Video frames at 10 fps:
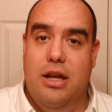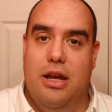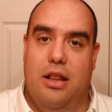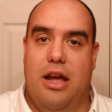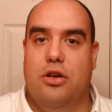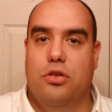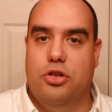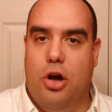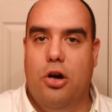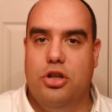like on
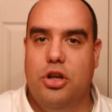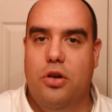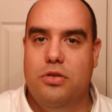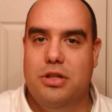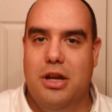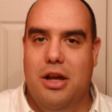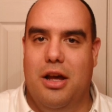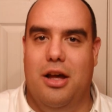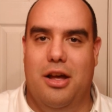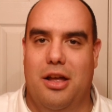talk shows,
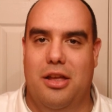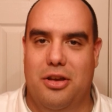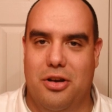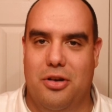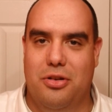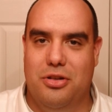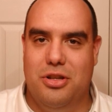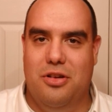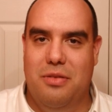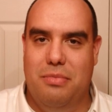you
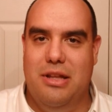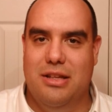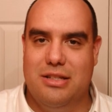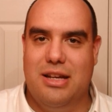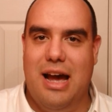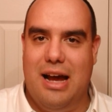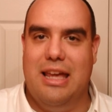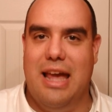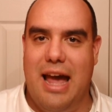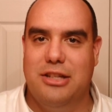saw him be this
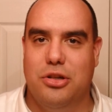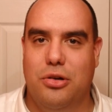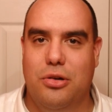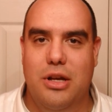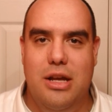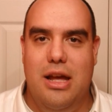cocky asshole,